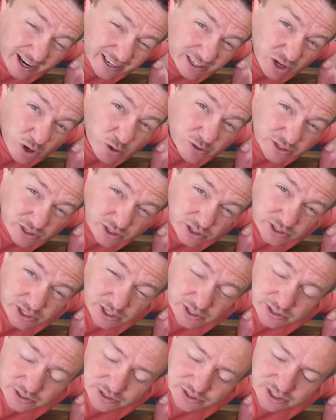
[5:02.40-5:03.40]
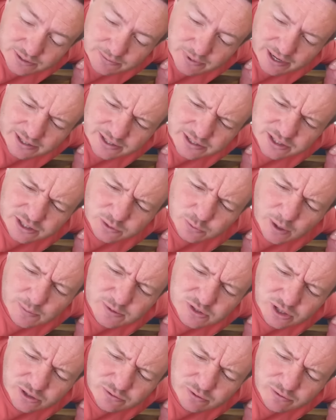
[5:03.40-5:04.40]
Had loads of suggestions to make this, and the
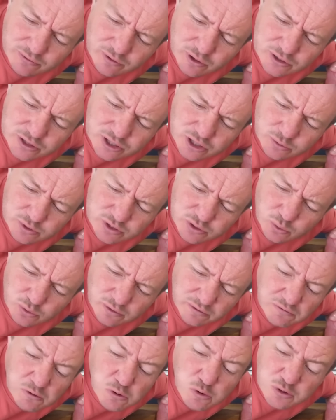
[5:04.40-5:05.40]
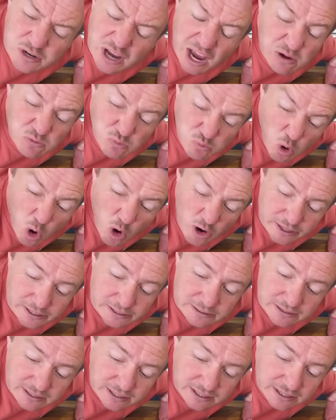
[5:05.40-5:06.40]
website referred to was called Food and
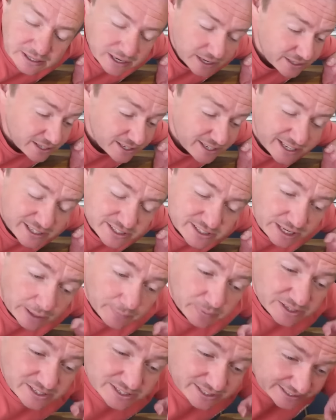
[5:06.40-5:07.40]
Wine. And the next step is